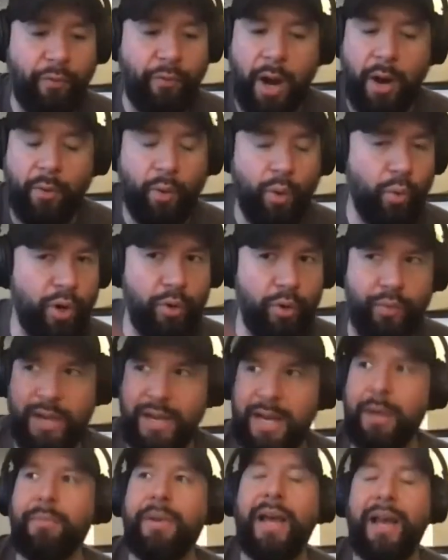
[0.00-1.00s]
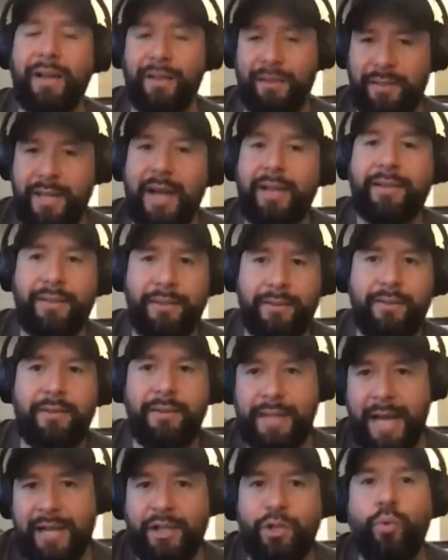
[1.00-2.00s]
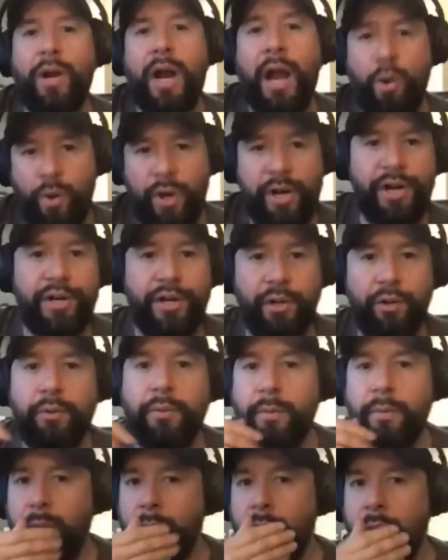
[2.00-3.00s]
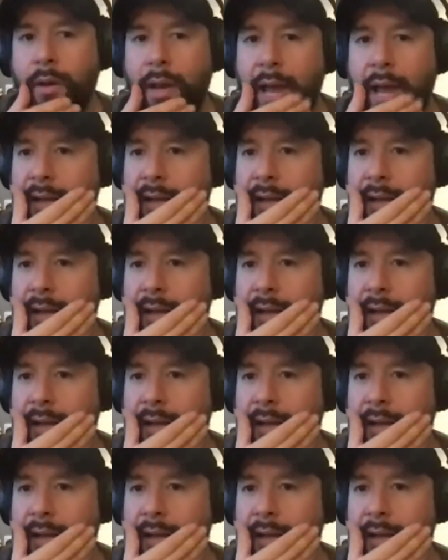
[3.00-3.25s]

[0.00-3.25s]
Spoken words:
Hour Work Week, I'm like, that's what I want to do. Like,